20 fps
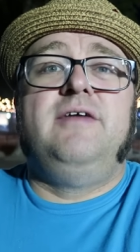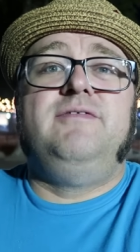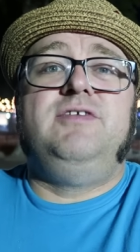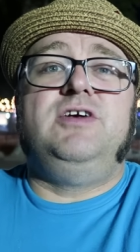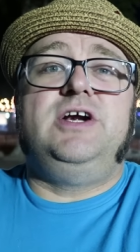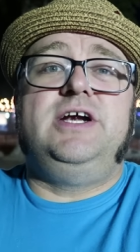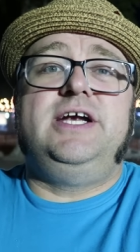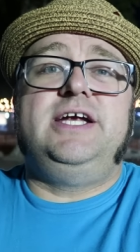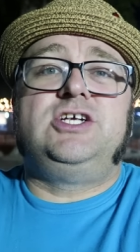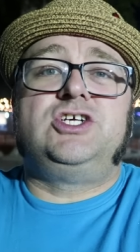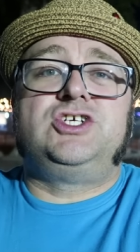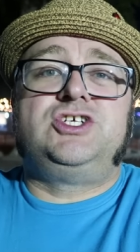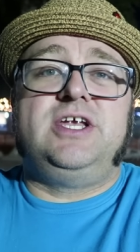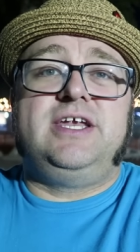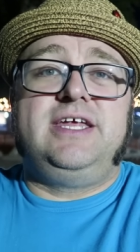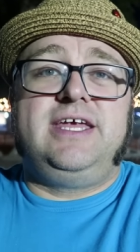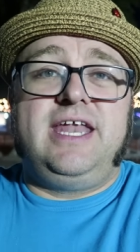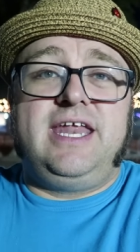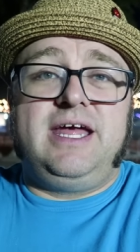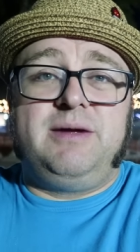If you're
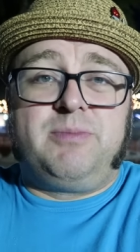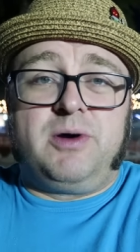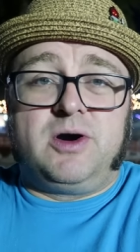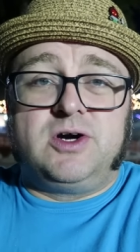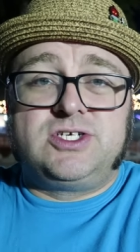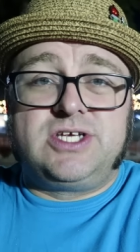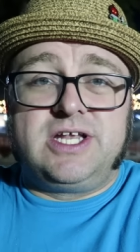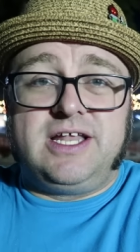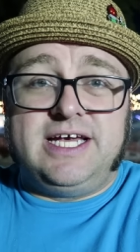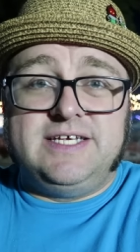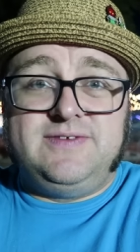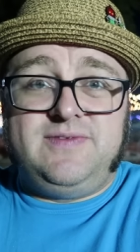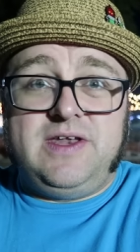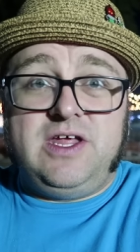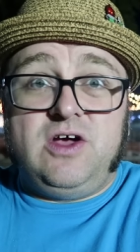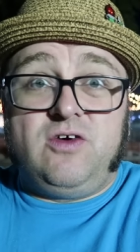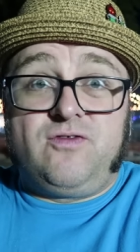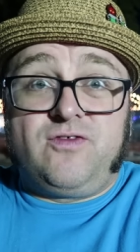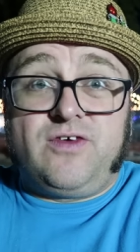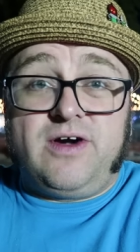interested in getting a personalized
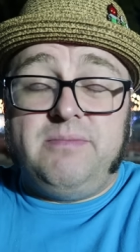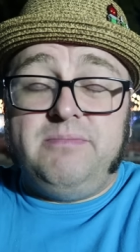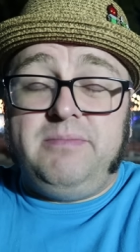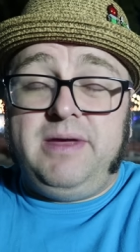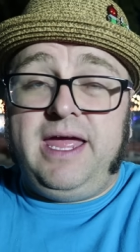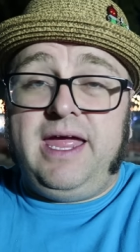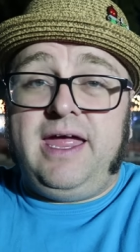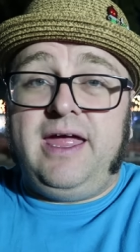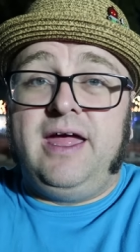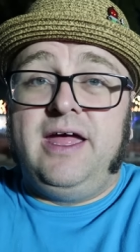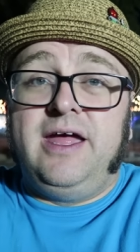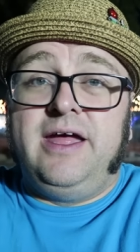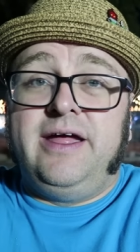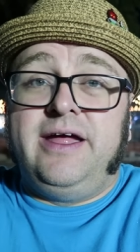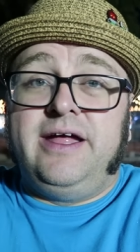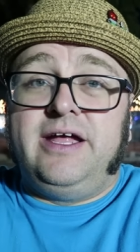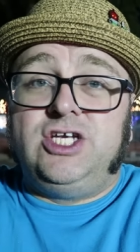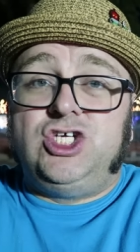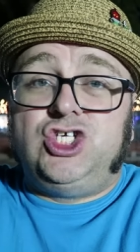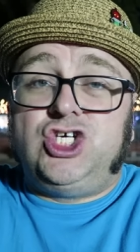video from me,
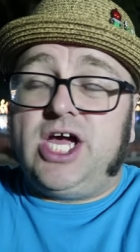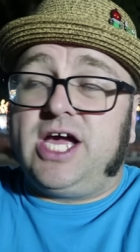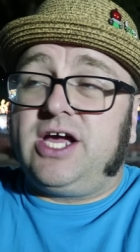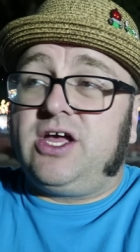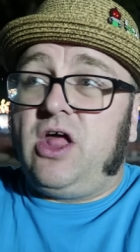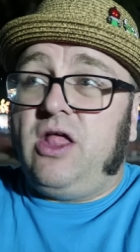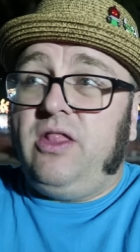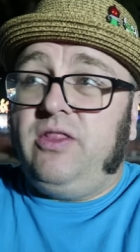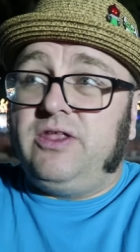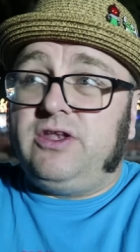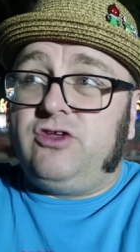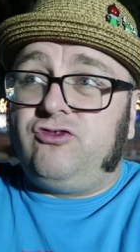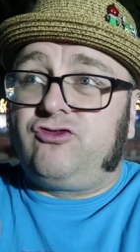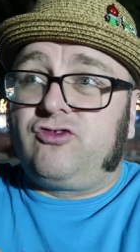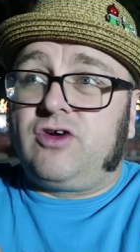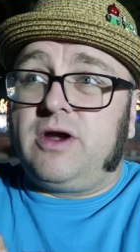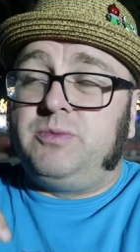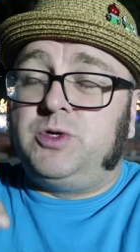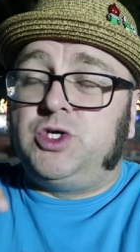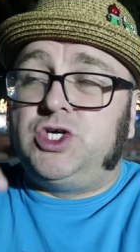check the
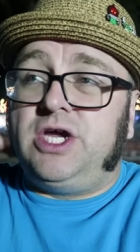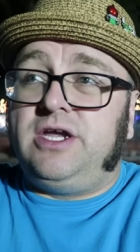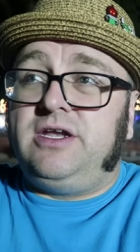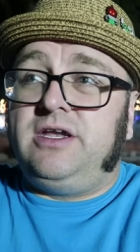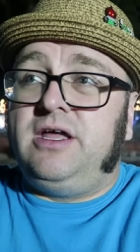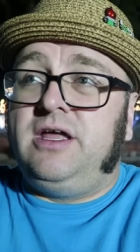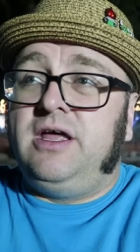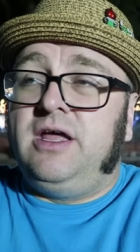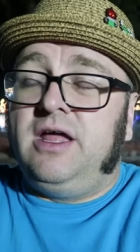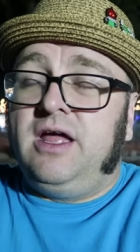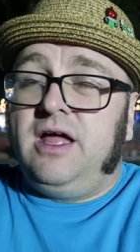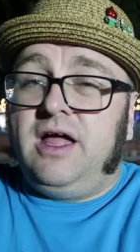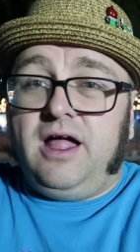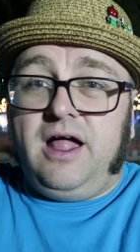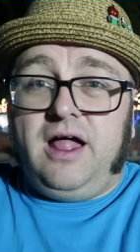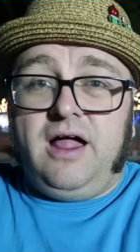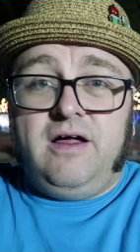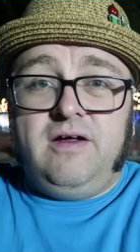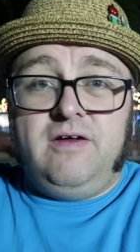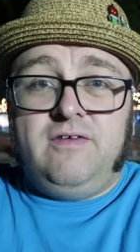description
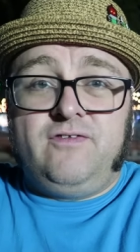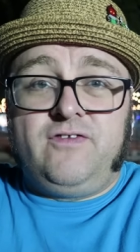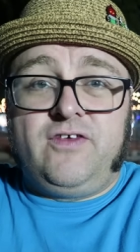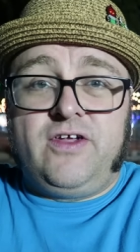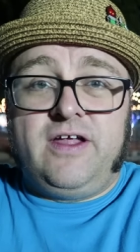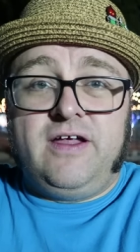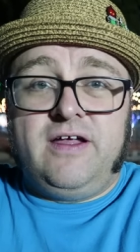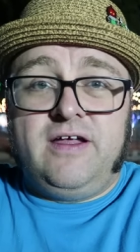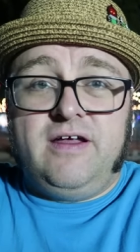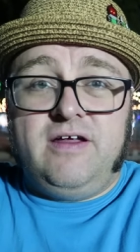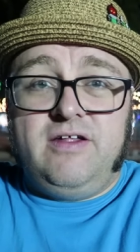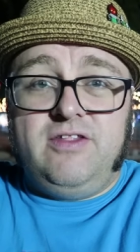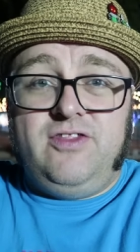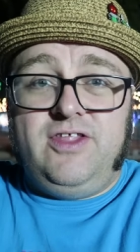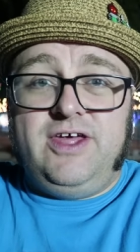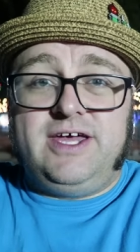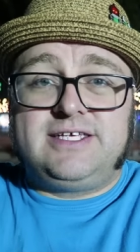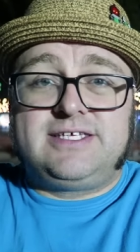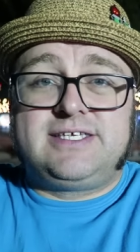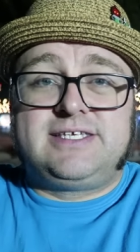of
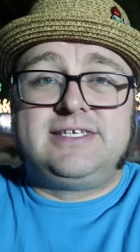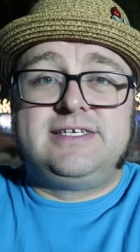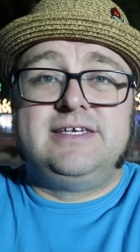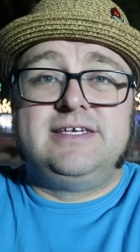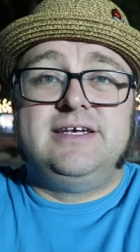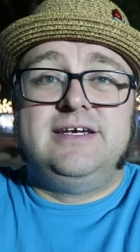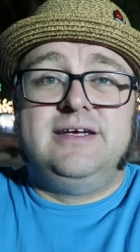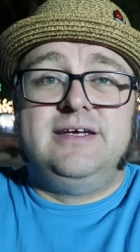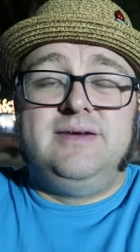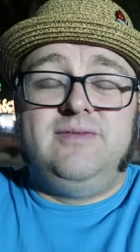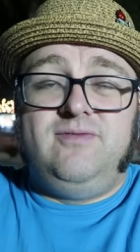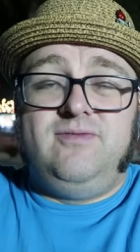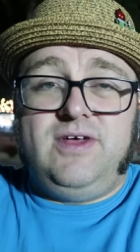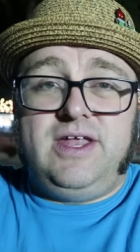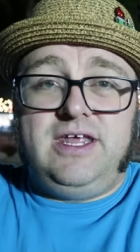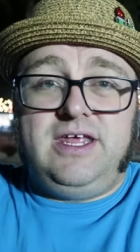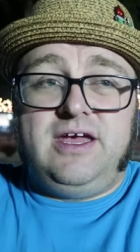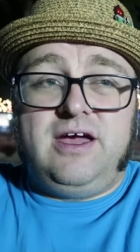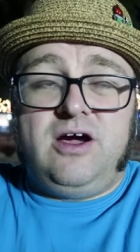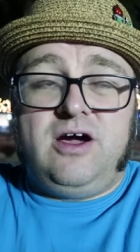this
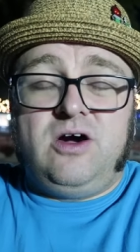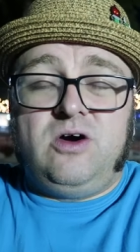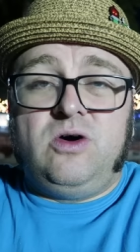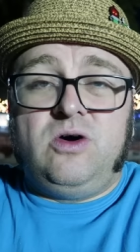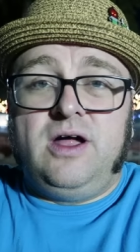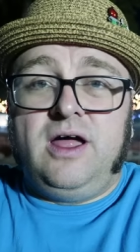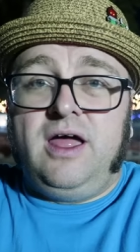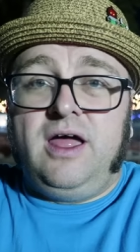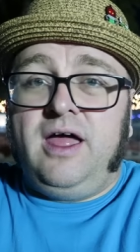video.